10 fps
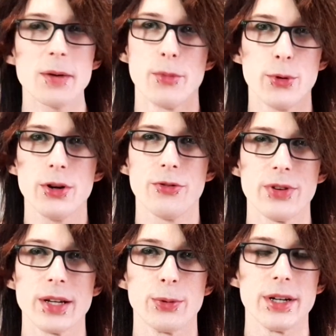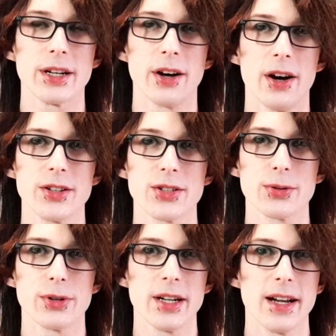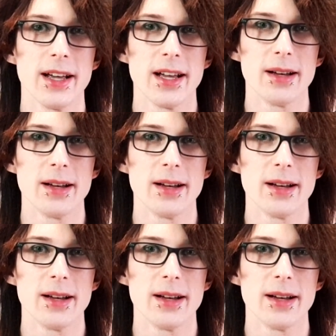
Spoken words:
more of a Greek god story,